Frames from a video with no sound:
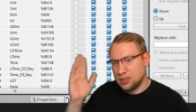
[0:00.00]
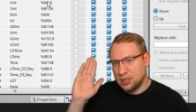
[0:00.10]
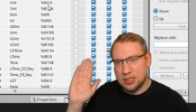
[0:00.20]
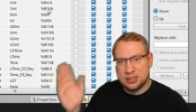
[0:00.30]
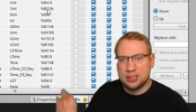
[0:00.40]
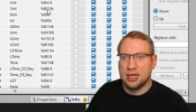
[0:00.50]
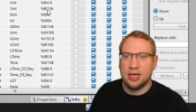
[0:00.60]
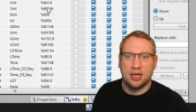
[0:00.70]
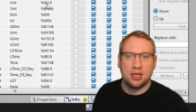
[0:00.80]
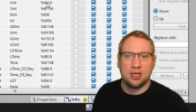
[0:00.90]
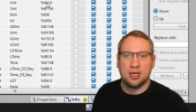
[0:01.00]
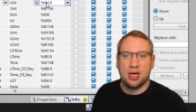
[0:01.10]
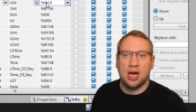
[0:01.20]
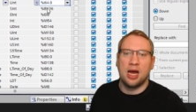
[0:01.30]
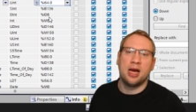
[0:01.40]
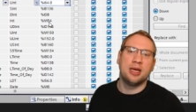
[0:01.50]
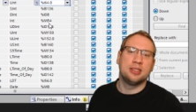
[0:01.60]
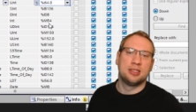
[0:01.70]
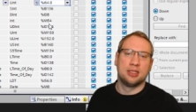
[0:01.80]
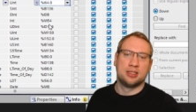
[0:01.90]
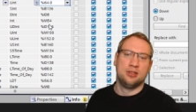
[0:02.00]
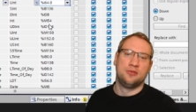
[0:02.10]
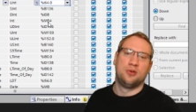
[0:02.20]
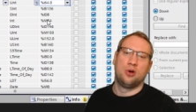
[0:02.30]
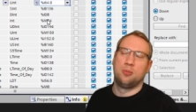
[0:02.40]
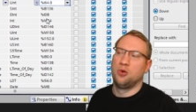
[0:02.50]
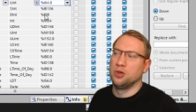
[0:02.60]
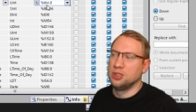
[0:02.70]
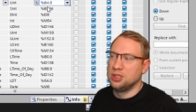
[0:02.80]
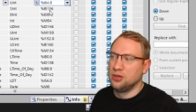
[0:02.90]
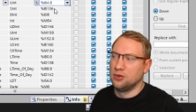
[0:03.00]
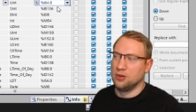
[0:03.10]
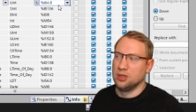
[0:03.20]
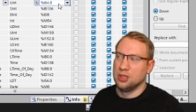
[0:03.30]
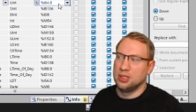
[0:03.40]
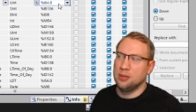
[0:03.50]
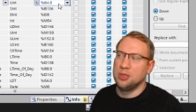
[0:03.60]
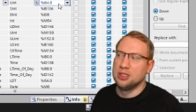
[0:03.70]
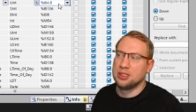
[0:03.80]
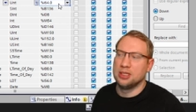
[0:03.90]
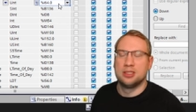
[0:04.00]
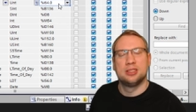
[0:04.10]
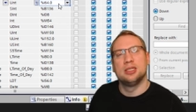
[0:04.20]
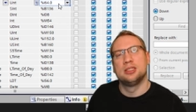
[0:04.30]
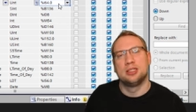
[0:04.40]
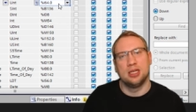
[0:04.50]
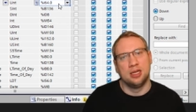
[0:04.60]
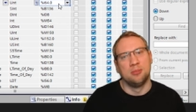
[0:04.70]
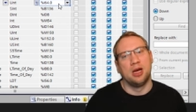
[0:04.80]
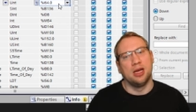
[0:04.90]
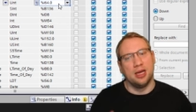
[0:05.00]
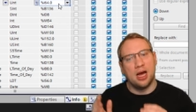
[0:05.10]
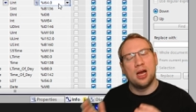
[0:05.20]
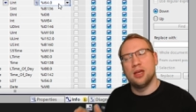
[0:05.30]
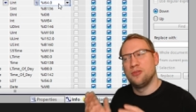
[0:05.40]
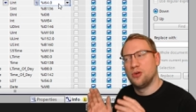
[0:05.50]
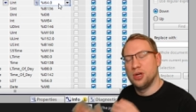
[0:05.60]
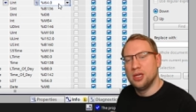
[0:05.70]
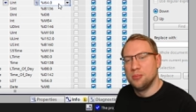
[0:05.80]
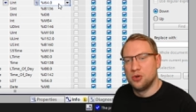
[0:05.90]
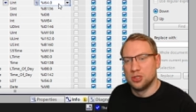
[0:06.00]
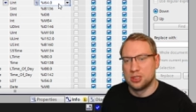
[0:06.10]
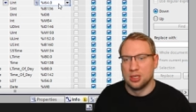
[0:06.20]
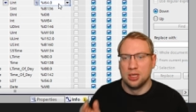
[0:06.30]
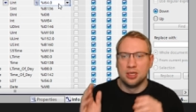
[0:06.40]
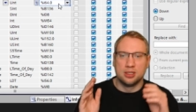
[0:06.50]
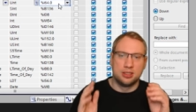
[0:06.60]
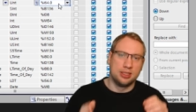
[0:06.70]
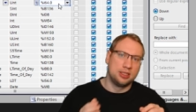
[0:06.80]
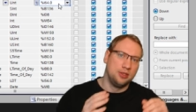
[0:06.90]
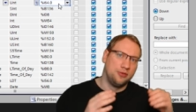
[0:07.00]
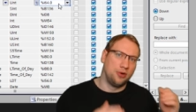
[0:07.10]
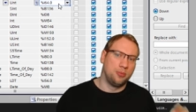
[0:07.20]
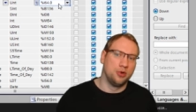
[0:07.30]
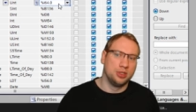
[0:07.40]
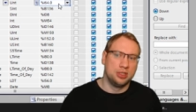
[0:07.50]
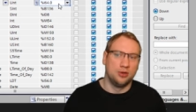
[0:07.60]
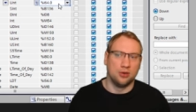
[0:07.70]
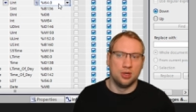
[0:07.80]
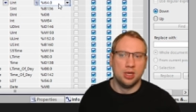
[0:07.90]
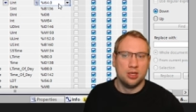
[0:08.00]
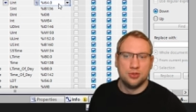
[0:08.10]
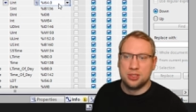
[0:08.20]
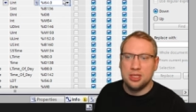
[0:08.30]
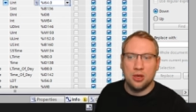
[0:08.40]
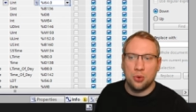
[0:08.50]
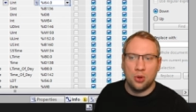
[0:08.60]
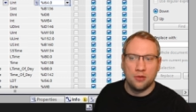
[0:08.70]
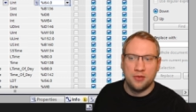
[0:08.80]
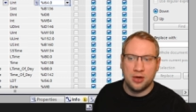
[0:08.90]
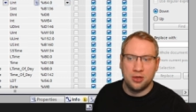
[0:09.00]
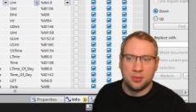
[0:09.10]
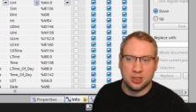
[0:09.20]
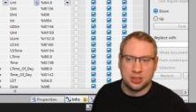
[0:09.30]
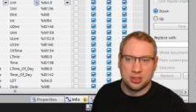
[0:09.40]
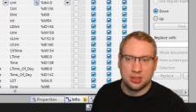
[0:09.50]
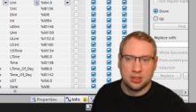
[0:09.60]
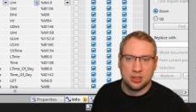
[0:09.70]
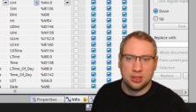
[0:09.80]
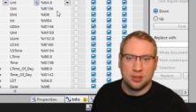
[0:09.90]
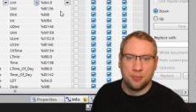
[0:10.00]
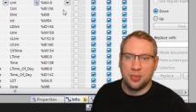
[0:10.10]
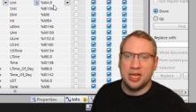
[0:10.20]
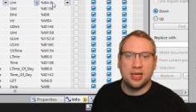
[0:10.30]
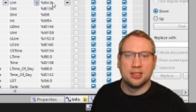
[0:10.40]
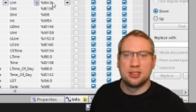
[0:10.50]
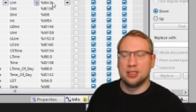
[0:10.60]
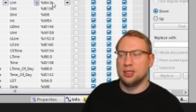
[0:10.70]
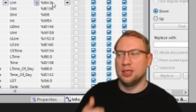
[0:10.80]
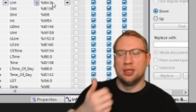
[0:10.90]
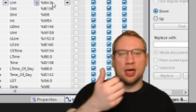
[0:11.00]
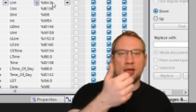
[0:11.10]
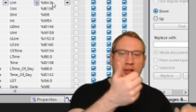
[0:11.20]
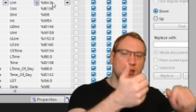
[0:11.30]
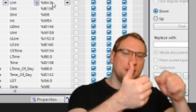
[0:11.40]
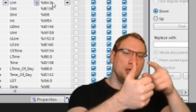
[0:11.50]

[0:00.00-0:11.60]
let's say, I sixty-four point zero, that means it sits in my I for inputs sixty-four point zero. You see, all variables, they can sit in either the